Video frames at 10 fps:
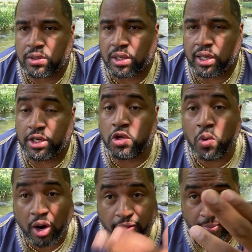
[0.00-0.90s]
And you
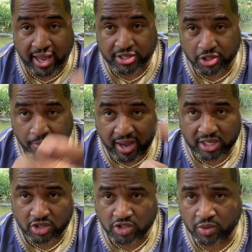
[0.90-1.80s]
are the master. The
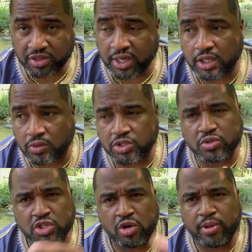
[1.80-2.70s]
master is within you. So
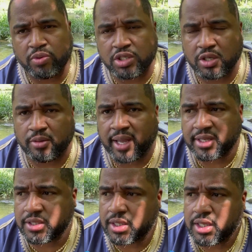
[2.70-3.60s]
show me what you know,
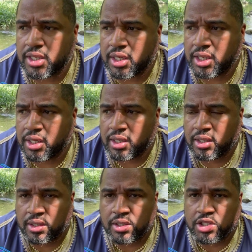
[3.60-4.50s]
master.
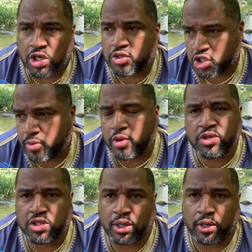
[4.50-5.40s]
Show me
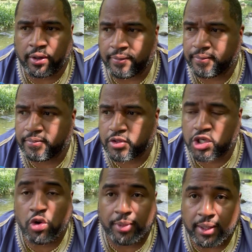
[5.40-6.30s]
what you learn.
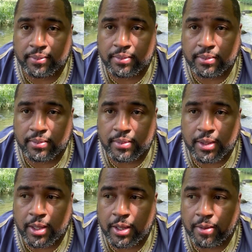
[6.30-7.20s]
Show me.
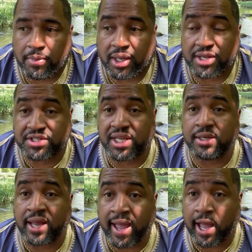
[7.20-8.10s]
Because see
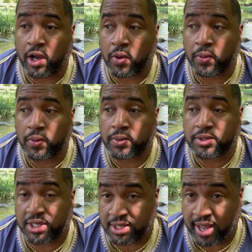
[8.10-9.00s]
now,
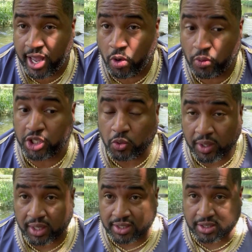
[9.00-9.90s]
when you
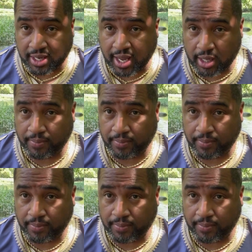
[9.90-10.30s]
in this state,